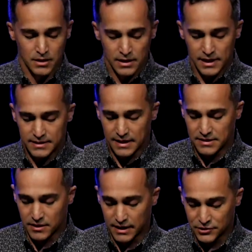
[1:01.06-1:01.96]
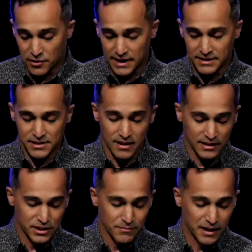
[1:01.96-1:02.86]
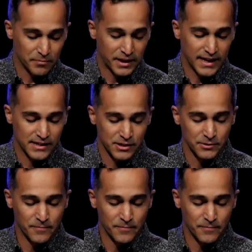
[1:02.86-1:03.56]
It says there, I tried to talk to my piano,